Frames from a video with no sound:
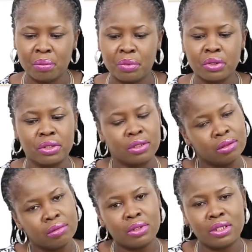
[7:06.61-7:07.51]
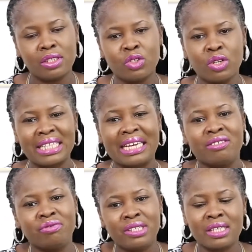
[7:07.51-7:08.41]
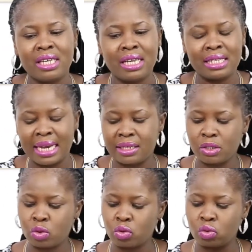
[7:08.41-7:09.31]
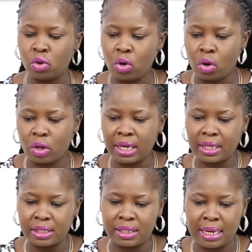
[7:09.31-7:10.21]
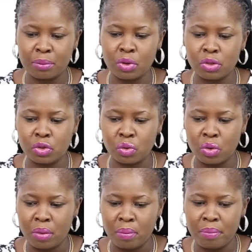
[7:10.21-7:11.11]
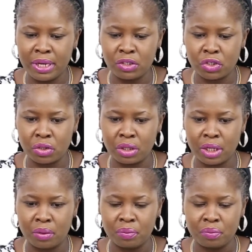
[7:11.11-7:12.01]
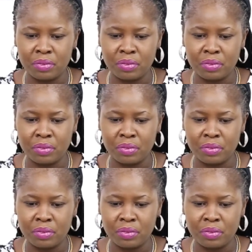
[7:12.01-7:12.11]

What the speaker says: but it is not as risky as the two others that I'm going to mention now.